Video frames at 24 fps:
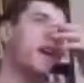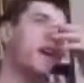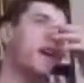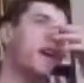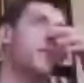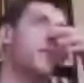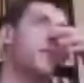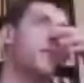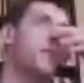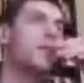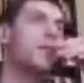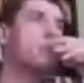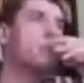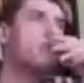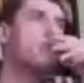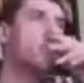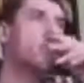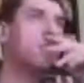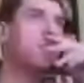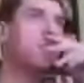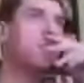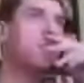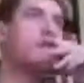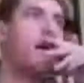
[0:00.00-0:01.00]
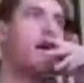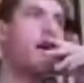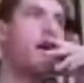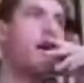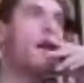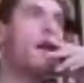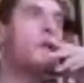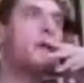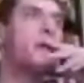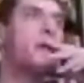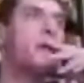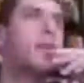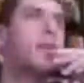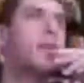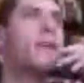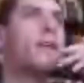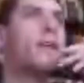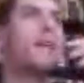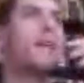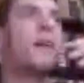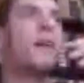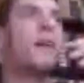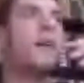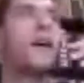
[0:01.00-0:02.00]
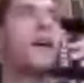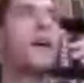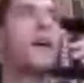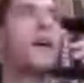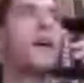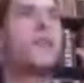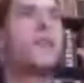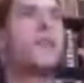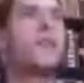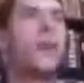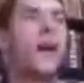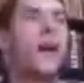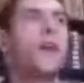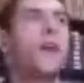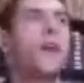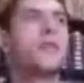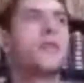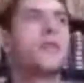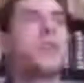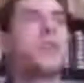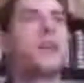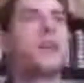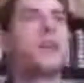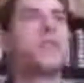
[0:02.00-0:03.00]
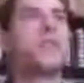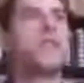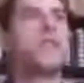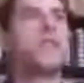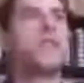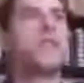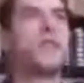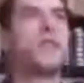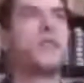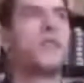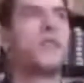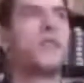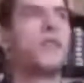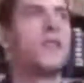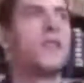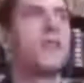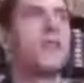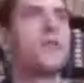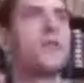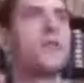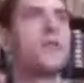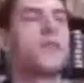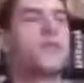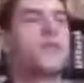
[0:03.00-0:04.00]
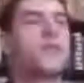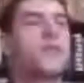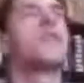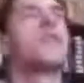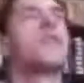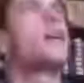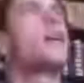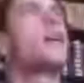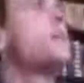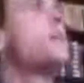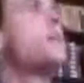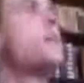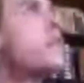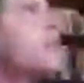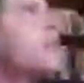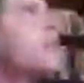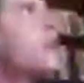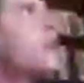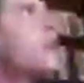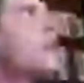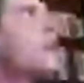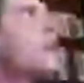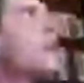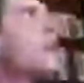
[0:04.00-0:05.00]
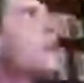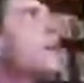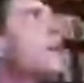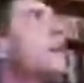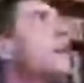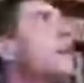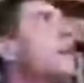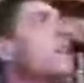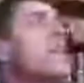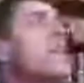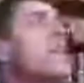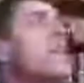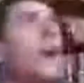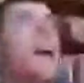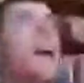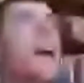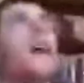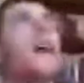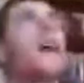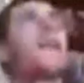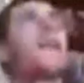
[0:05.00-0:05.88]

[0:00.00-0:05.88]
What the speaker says: to be some sort of common ground that you can use to, like, Scott Adams